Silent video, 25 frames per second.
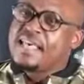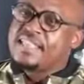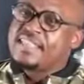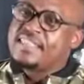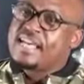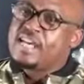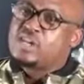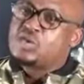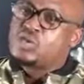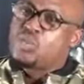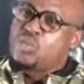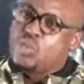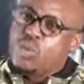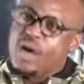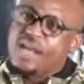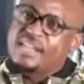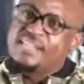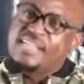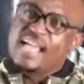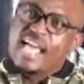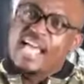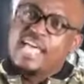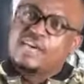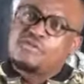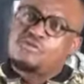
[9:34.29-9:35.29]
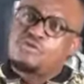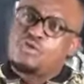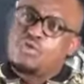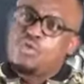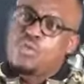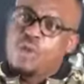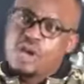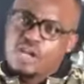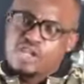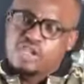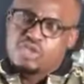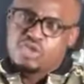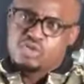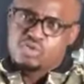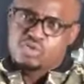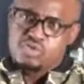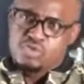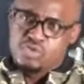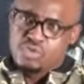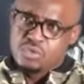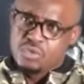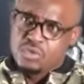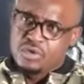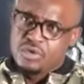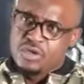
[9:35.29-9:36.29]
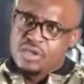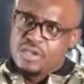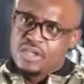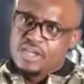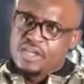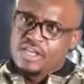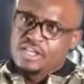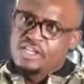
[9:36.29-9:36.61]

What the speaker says: that what I've went through